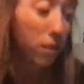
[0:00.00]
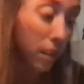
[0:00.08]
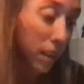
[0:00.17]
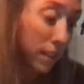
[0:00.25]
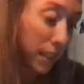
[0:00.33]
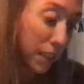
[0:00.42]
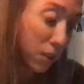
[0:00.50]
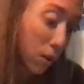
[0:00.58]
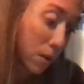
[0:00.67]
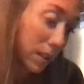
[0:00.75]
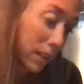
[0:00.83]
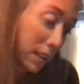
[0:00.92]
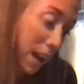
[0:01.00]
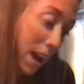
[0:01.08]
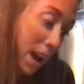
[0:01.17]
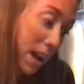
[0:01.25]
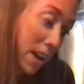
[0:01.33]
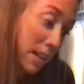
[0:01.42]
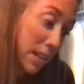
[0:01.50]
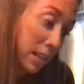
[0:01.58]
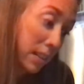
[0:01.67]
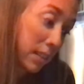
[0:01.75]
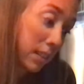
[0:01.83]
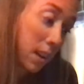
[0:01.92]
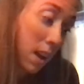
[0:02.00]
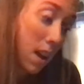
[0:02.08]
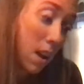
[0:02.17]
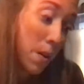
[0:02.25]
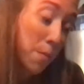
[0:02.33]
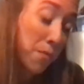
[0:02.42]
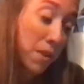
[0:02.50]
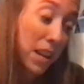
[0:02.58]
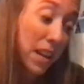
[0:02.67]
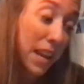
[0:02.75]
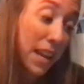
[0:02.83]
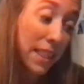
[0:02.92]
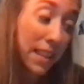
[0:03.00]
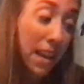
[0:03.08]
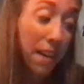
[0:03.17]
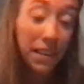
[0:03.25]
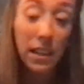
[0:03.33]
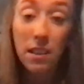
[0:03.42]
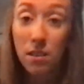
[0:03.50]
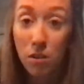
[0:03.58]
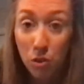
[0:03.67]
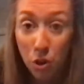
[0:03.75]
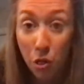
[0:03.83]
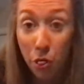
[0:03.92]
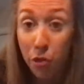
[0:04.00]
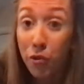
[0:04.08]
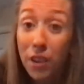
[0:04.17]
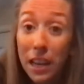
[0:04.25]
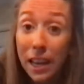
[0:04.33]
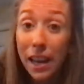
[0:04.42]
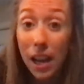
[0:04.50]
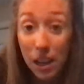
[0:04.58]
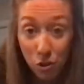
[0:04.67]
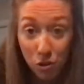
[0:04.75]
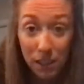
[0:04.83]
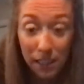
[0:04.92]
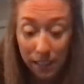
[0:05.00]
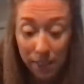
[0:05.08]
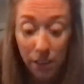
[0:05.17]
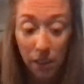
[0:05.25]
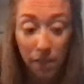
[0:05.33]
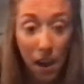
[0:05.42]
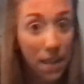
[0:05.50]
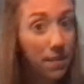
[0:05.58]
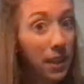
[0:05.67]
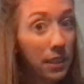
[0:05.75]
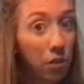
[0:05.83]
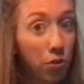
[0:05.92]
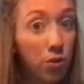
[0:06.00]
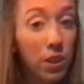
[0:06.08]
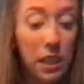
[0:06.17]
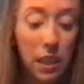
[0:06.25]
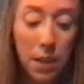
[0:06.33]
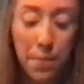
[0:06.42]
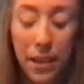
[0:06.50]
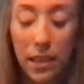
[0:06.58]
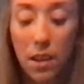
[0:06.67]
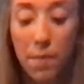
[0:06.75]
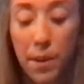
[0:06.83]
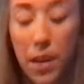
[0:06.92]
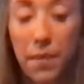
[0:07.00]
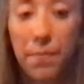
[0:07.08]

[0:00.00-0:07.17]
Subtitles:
let's see. So it says preheat the oven to 375. That's a really big number.